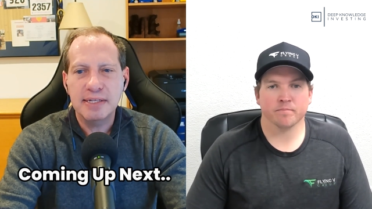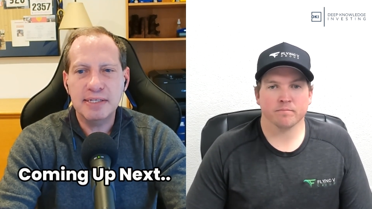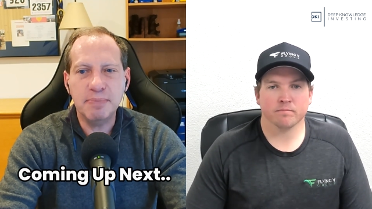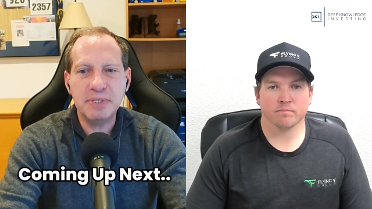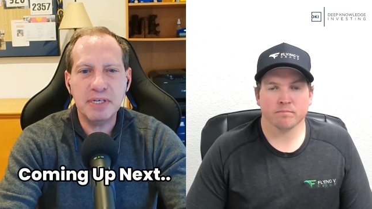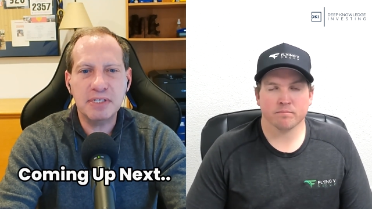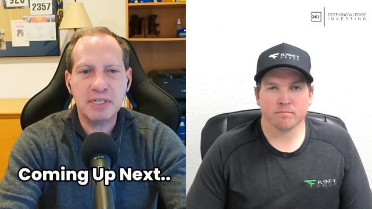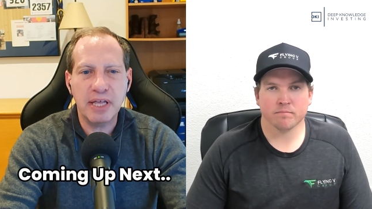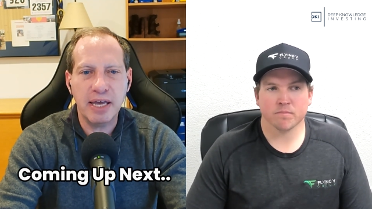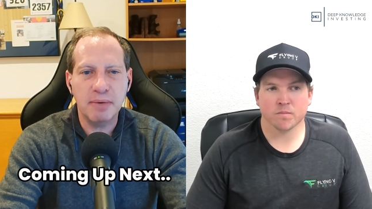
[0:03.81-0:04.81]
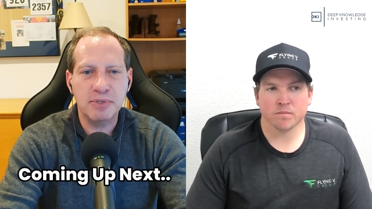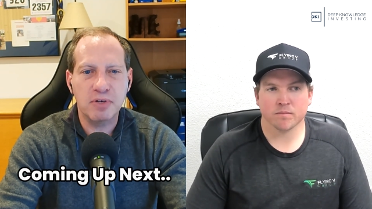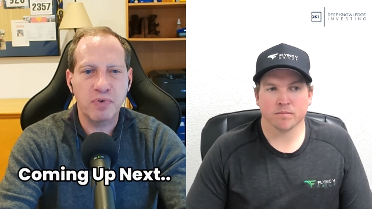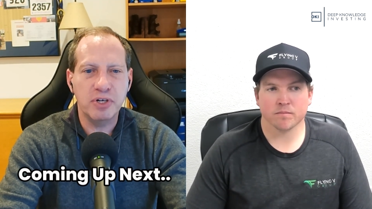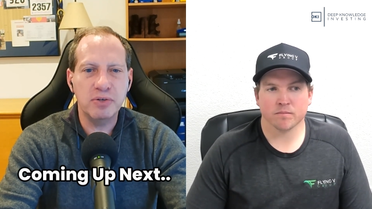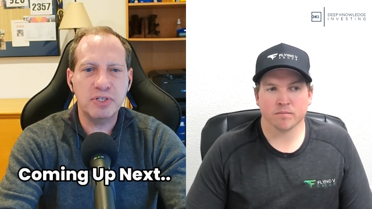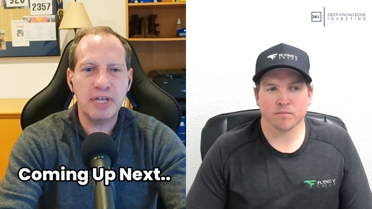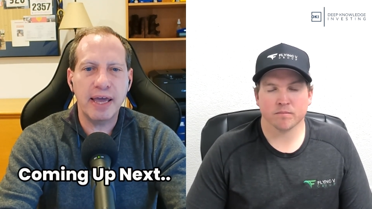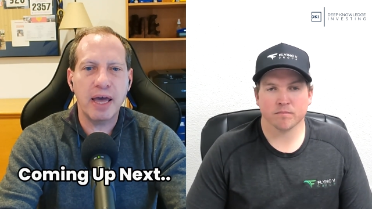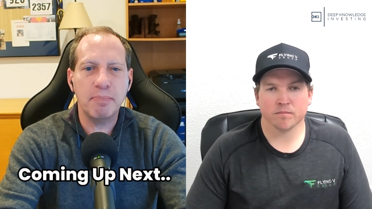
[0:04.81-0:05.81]
Speaker 1: DeepSeek's claims of
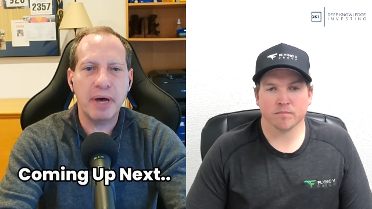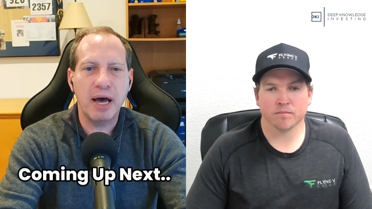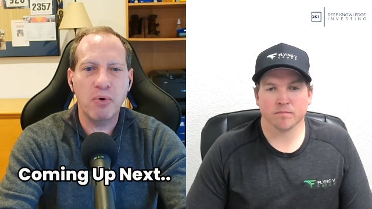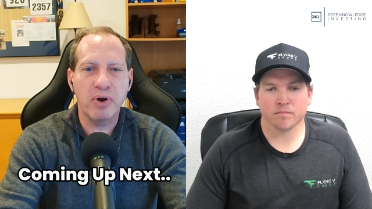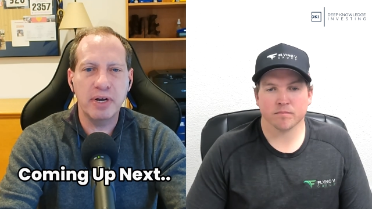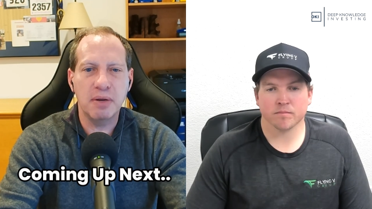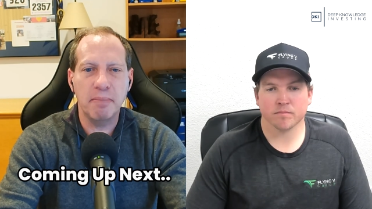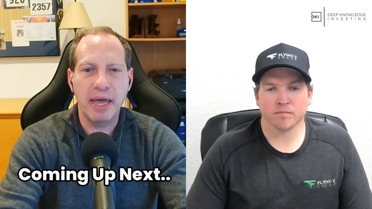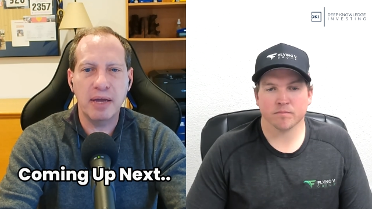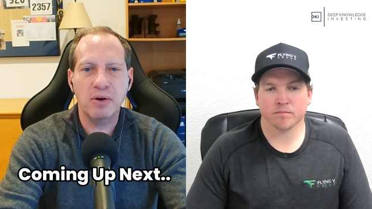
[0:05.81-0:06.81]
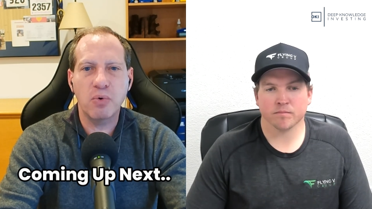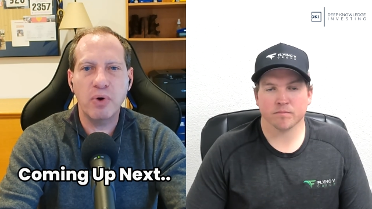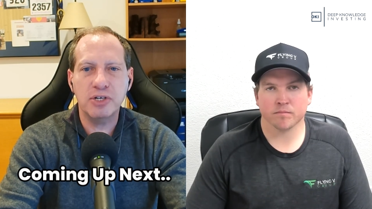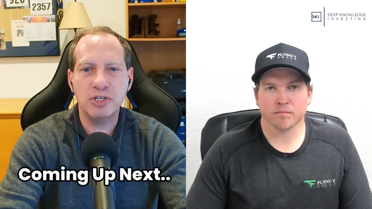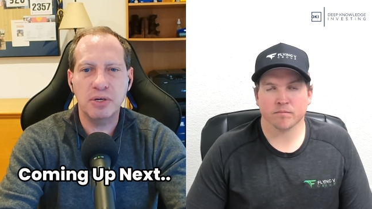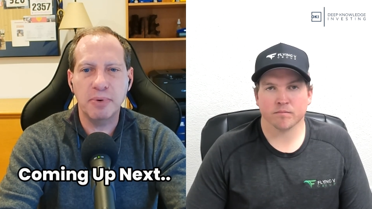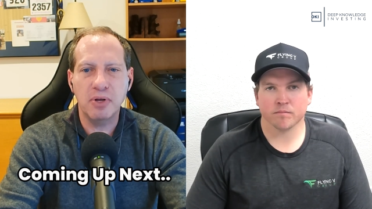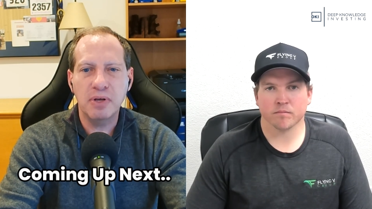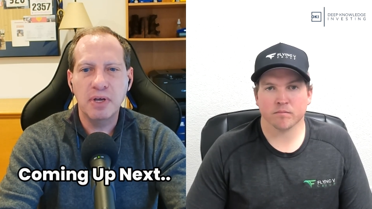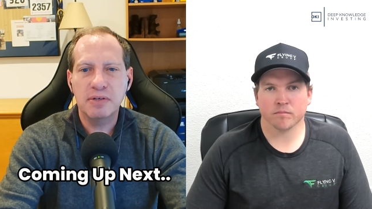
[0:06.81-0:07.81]
reduced AI power and demand are
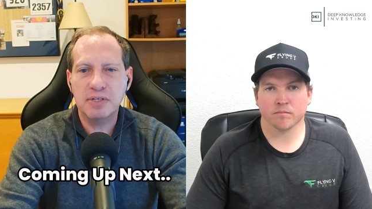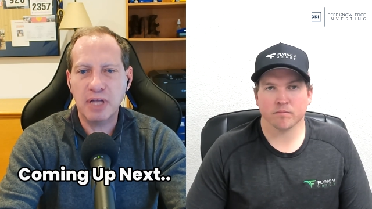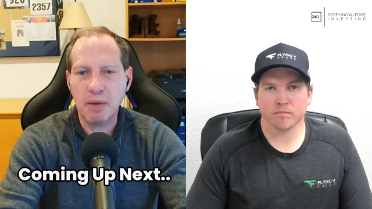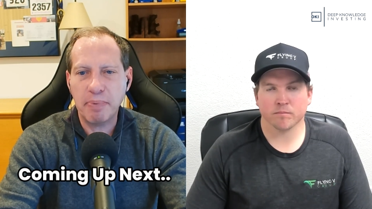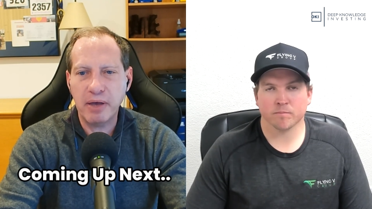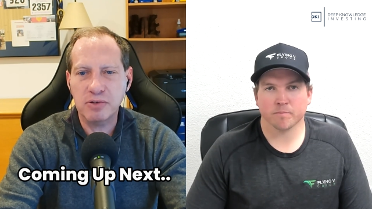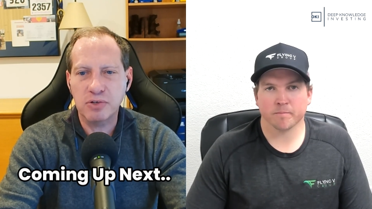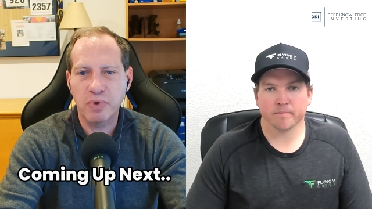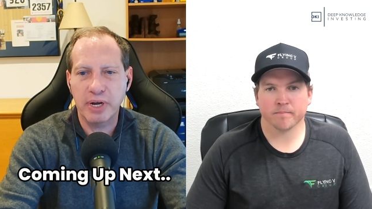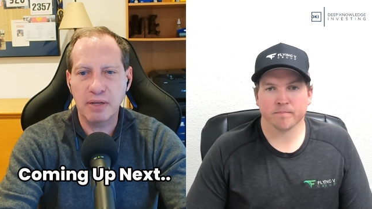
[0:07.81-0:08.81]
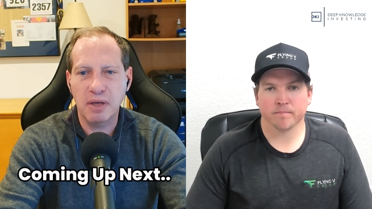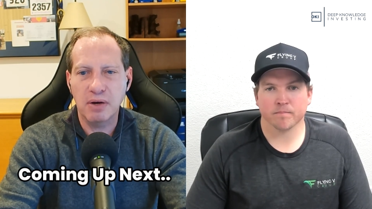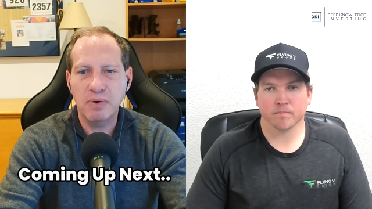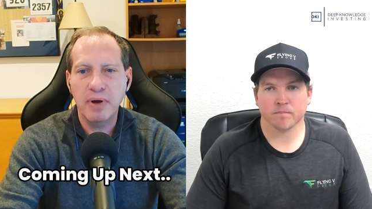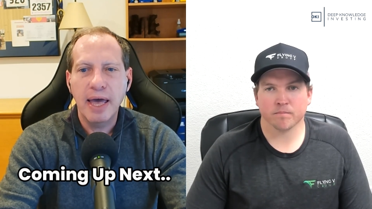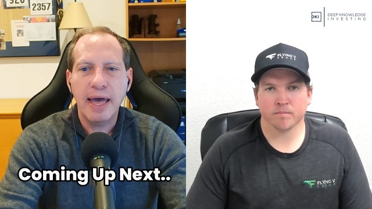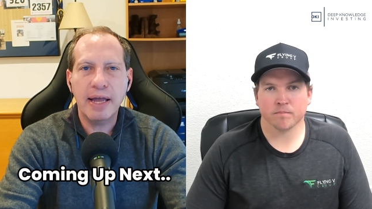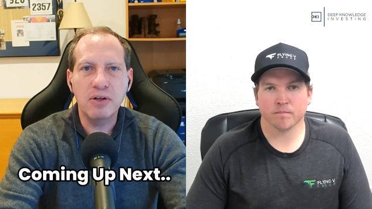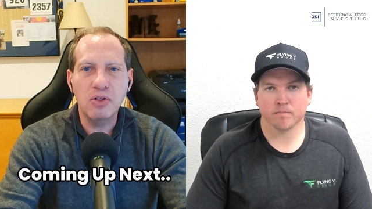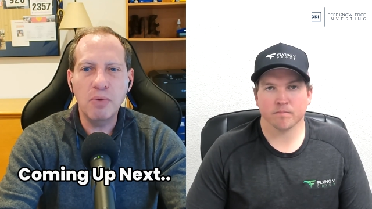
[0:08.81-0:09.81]
questionable, stockpiles are running low,
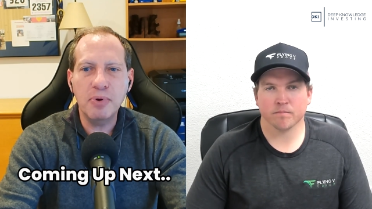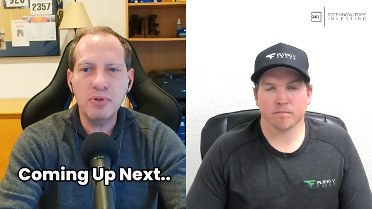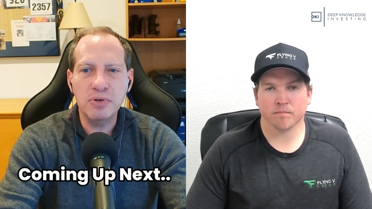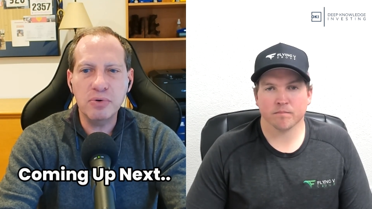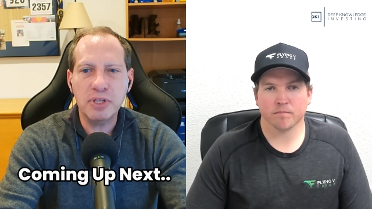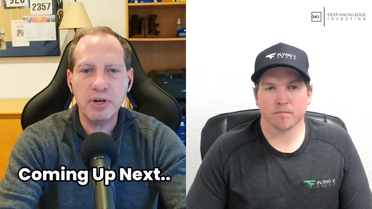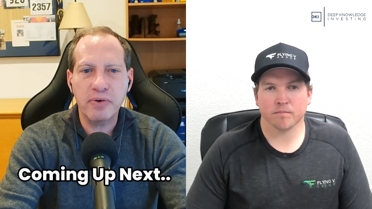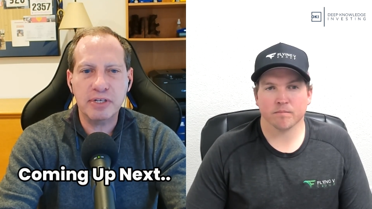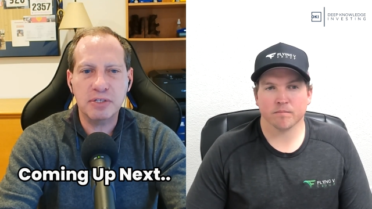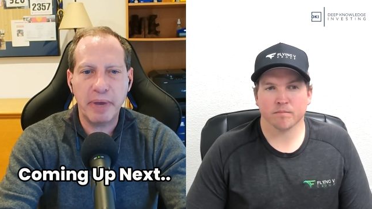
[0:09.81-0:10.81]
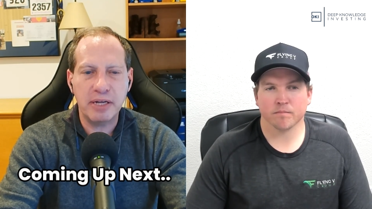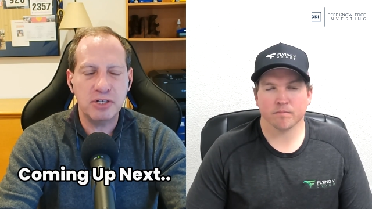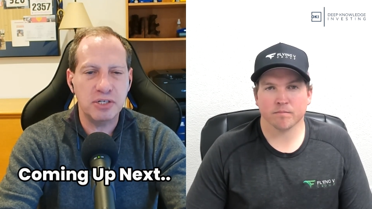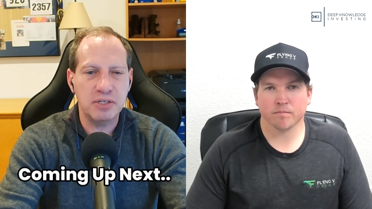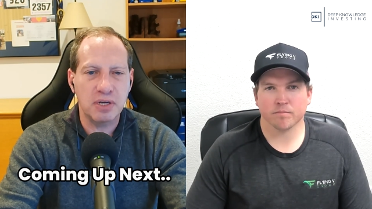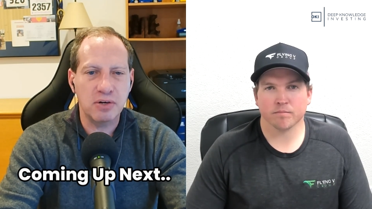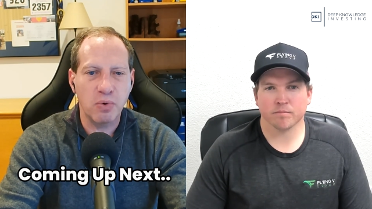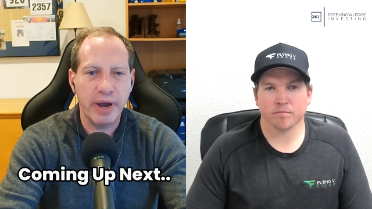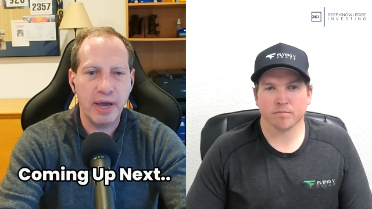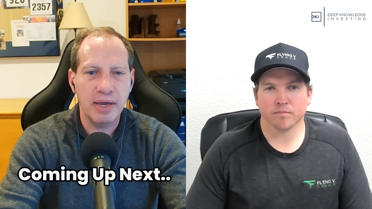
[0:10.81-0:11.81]
and global nuclear expansion is
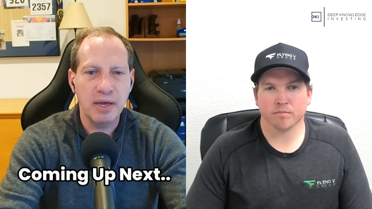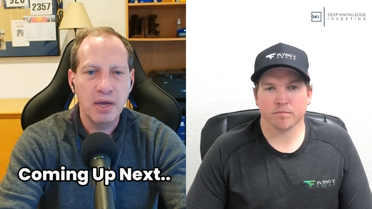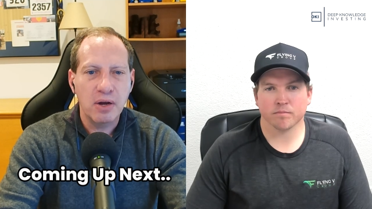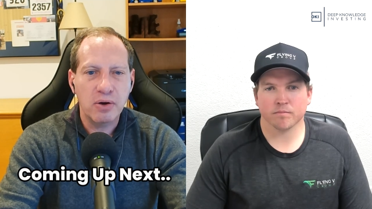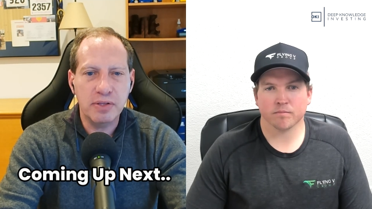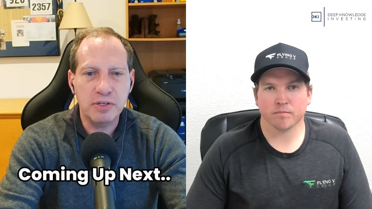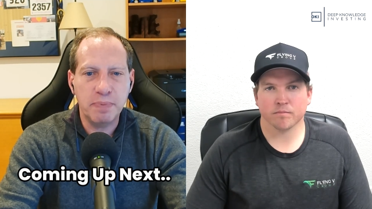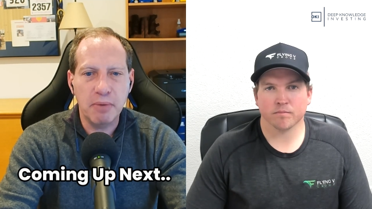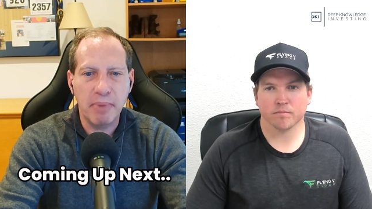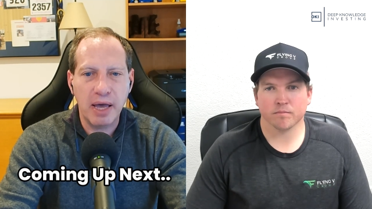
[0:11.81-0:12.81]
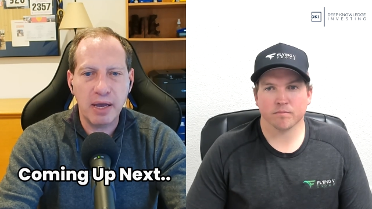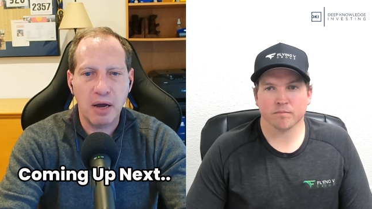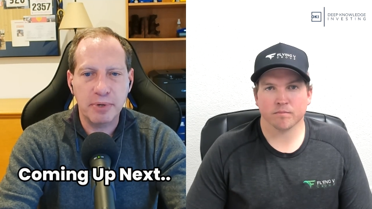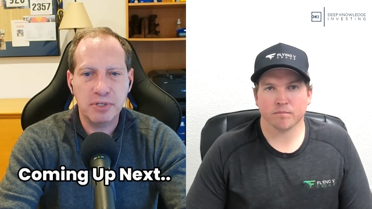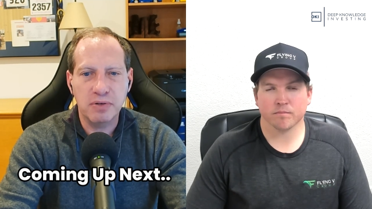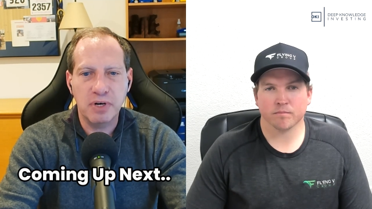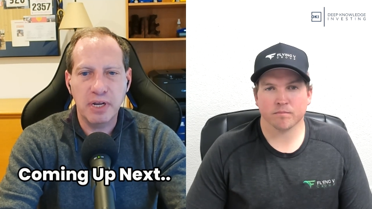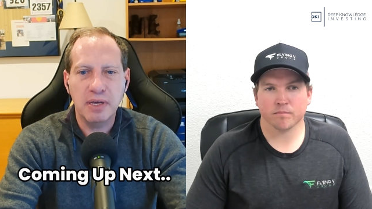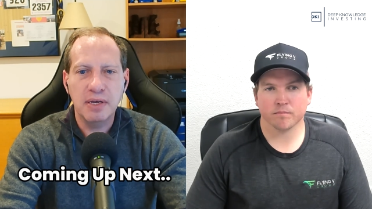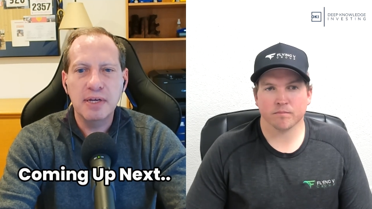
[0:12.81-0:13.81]
underway. Could this be a buying
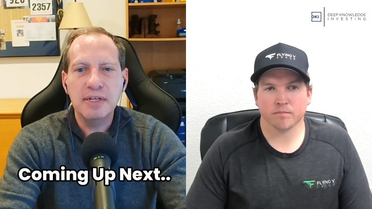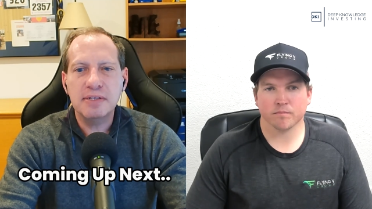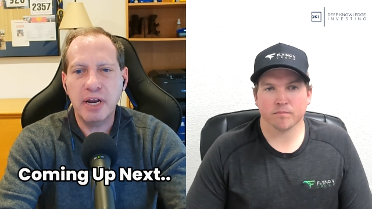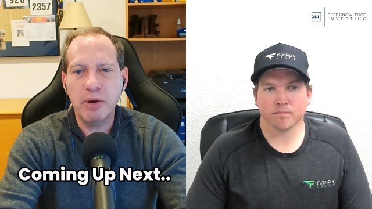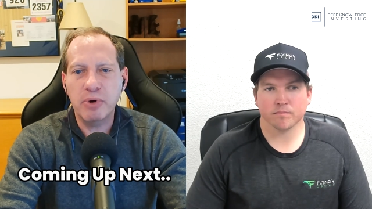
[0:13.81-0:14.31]
opportunity? Today